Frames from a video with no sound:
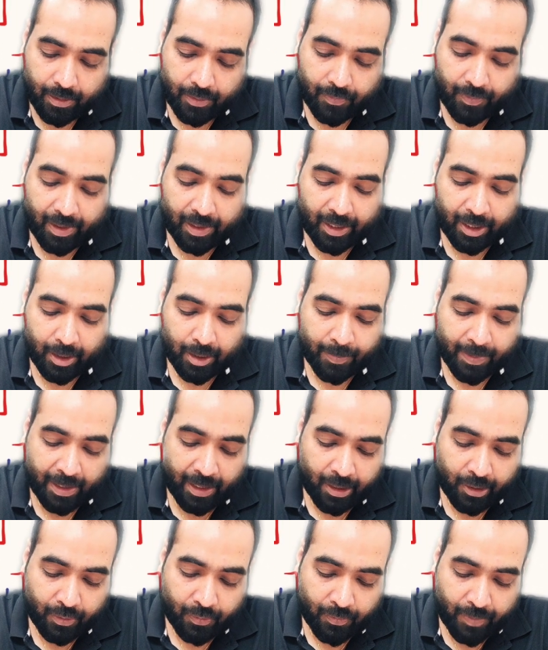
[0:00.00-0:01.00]

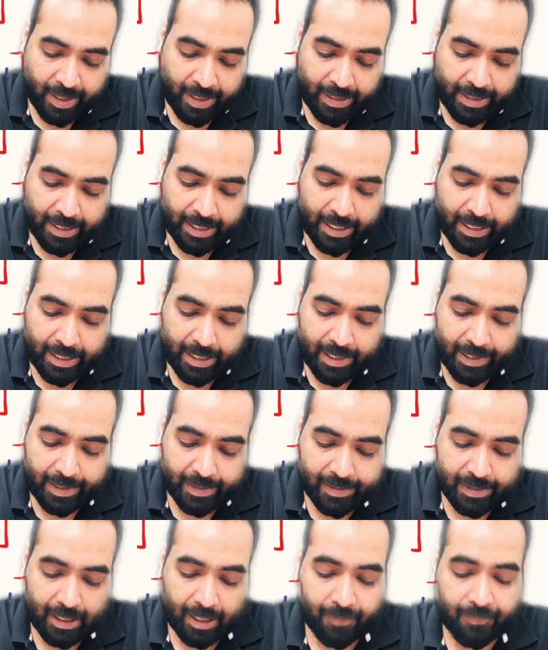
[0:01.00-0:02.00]
20
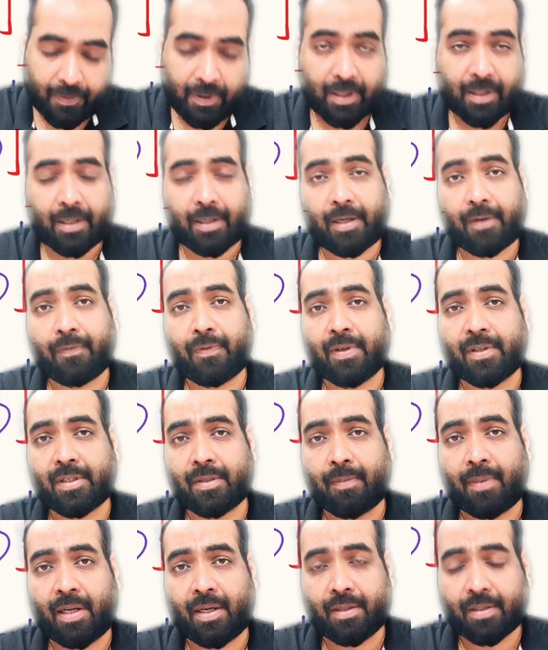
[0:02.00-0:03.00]
days after
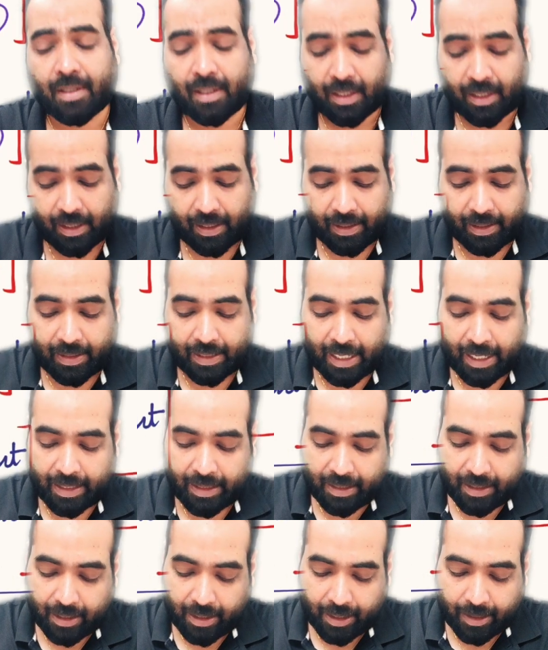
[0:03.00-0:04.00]
31st March,
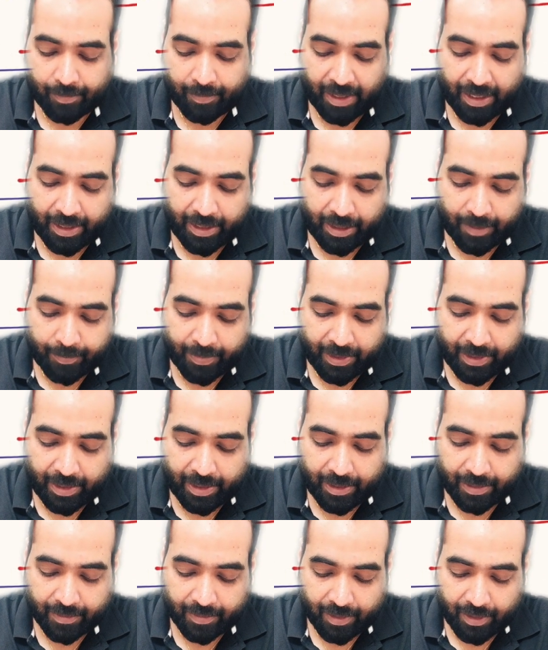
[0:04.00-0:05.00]
then the remaining
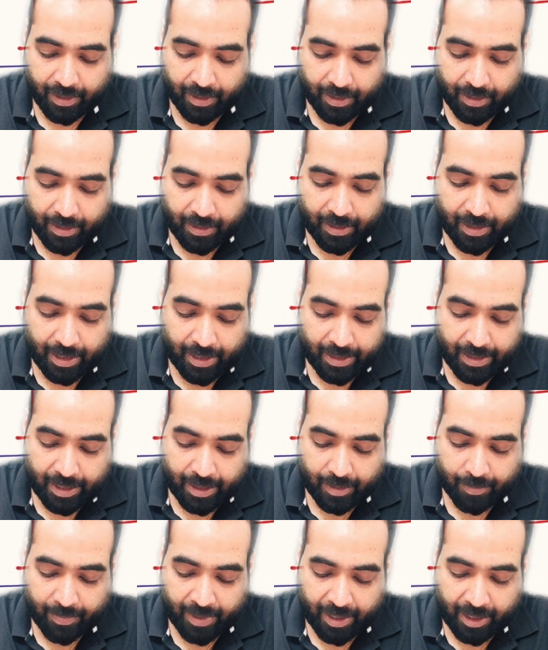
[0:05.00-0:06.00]
period,
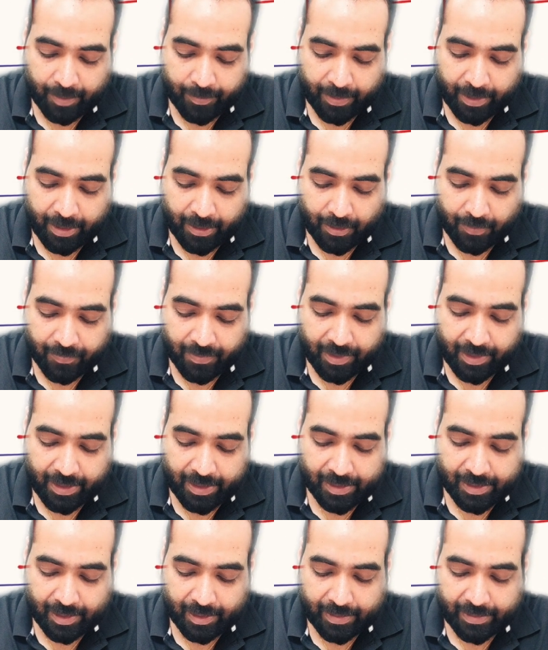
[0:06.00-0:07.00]
of
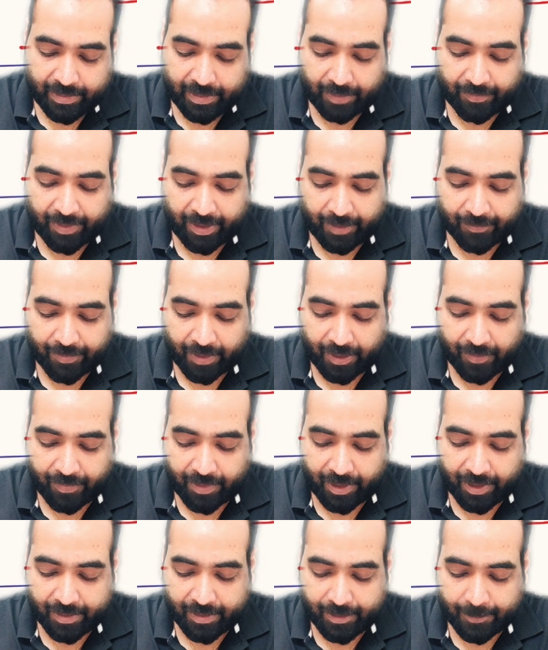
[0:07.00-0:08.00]
these 375
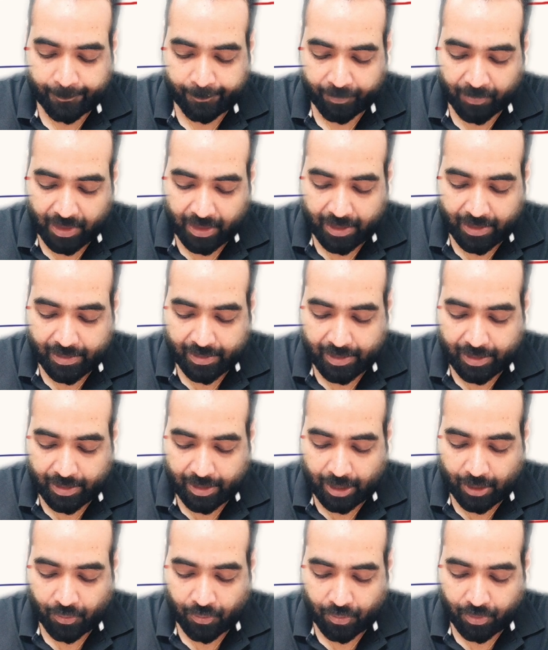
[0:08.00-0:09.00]
days is
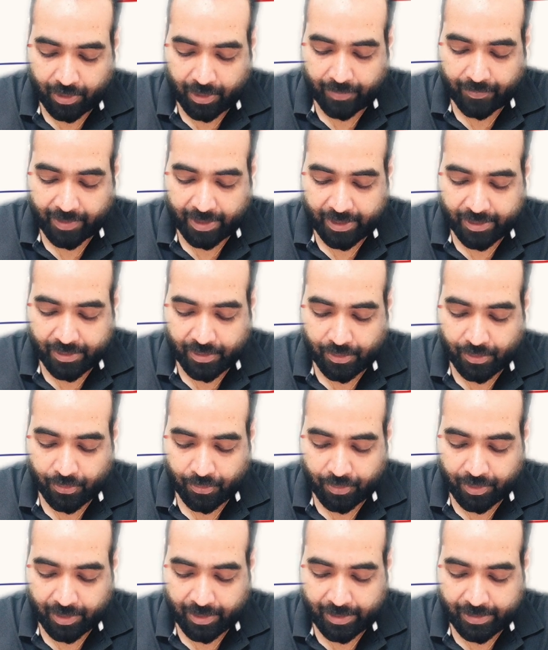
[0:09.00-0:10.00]
now revised to
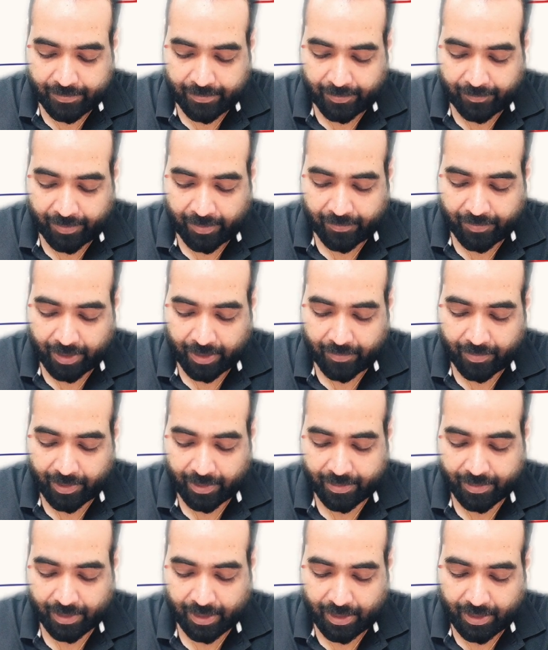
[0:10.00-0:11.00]
355
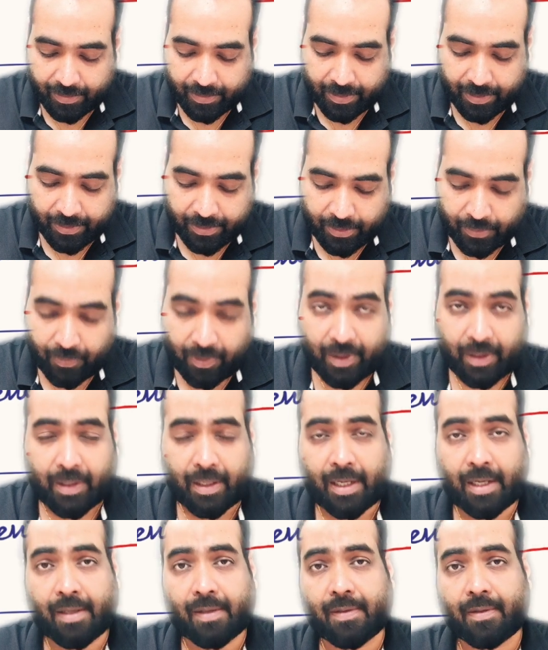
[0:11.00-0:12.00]
days, since 20
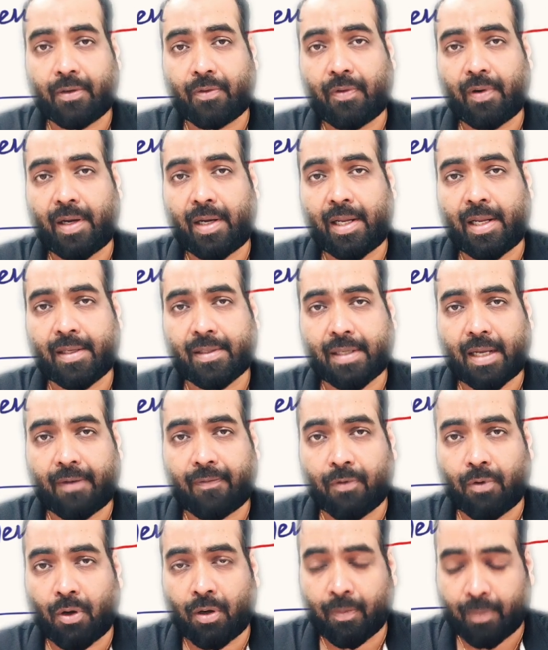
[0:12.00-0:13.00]
days
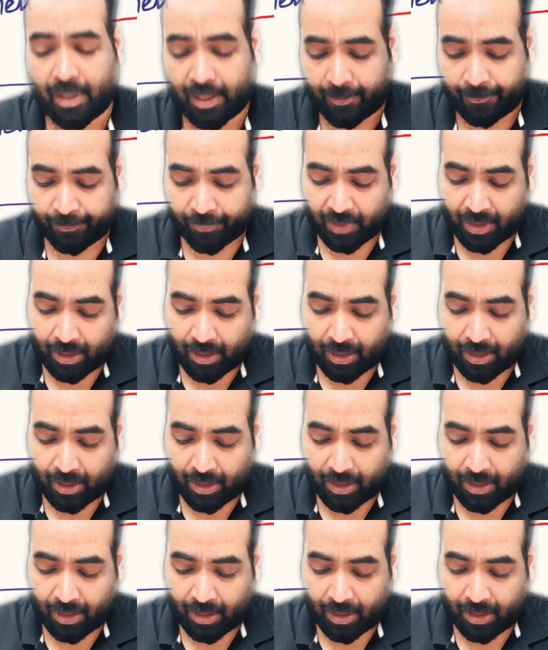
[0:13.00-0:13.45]
have gone by.